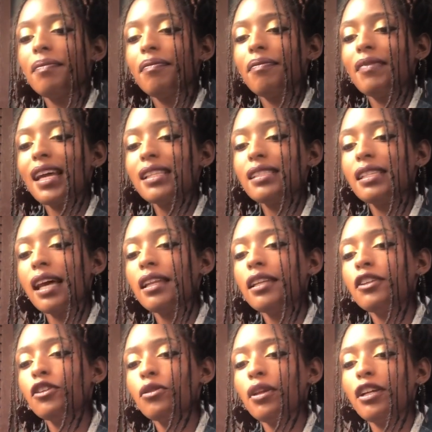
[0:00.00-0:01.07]
that's
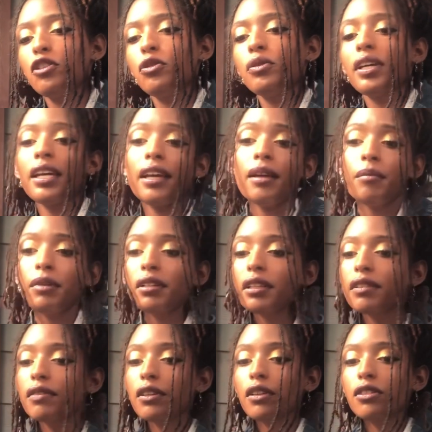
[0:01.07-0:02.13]
telling you that you can't
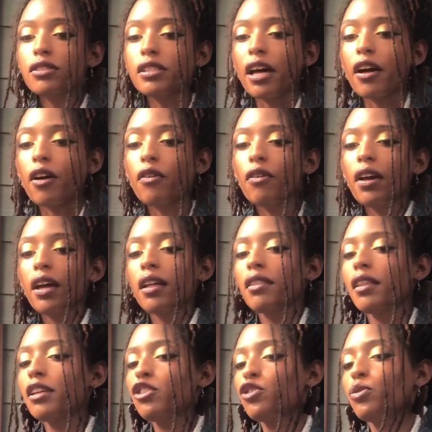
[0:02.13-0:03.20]
believe in yourself,
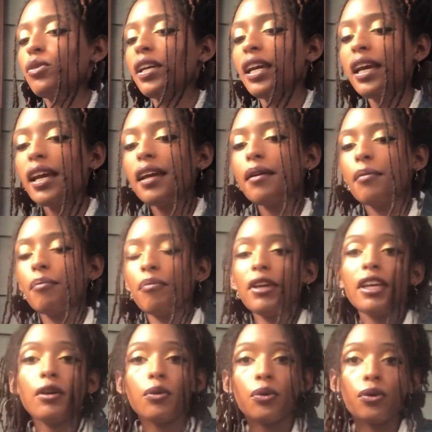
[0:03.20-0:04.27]
that you can't
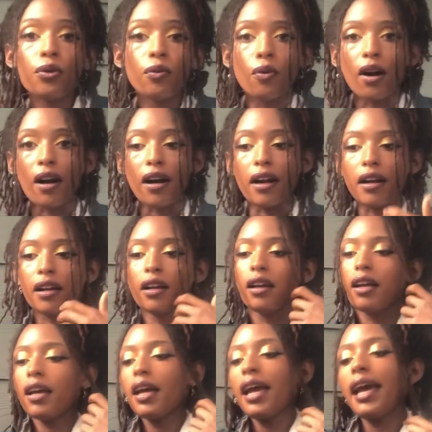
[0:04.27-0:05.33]
be who you are,
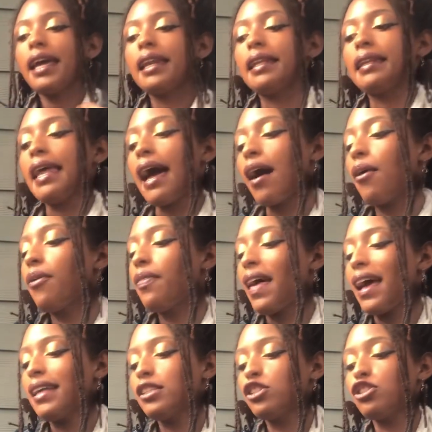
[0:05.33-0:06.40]
and allow
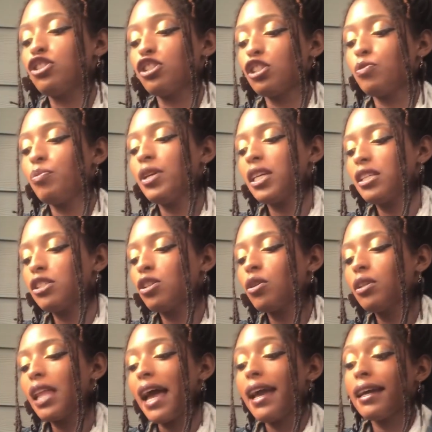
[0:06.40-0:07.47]
that to just be. So
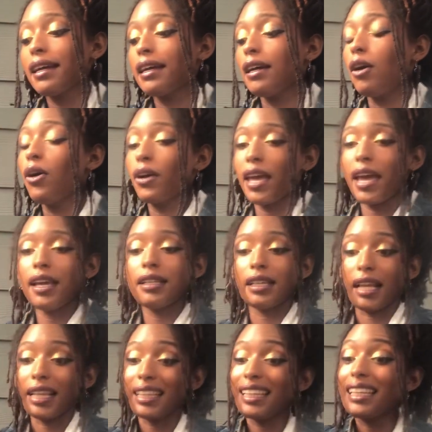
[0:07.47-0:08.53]
okay,
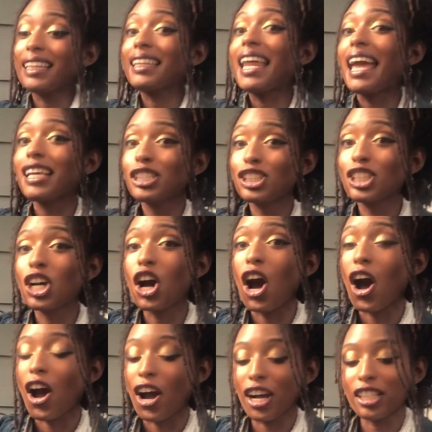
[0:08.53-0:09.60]
the next
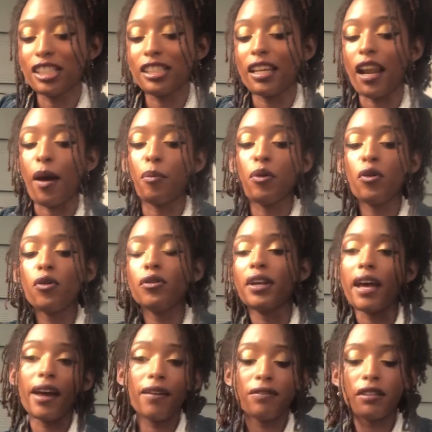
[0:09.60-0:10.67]
cards that I pulled
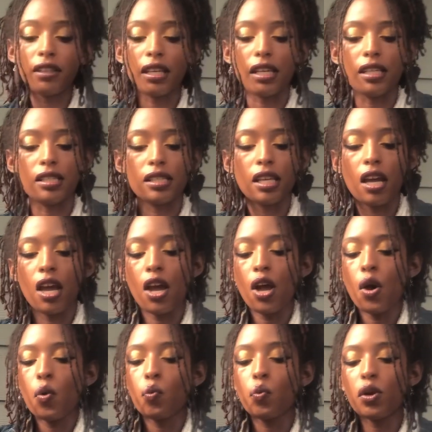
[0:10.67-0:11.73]
after this
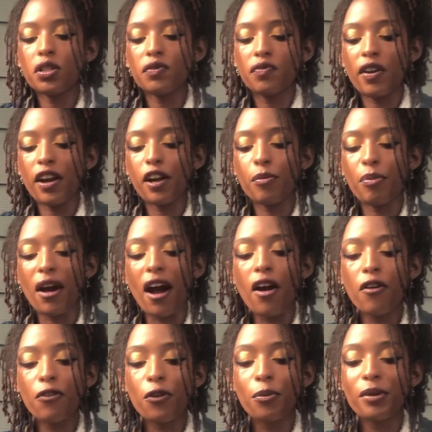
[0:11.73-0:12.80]
was very
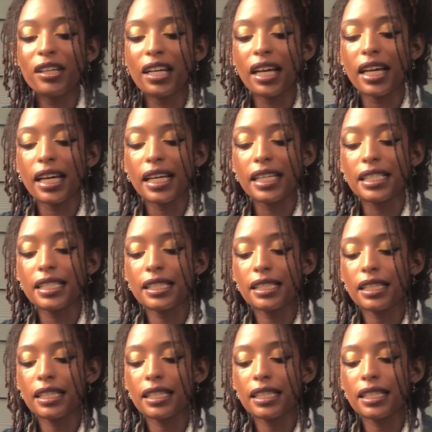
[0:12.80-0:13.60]
powerful, because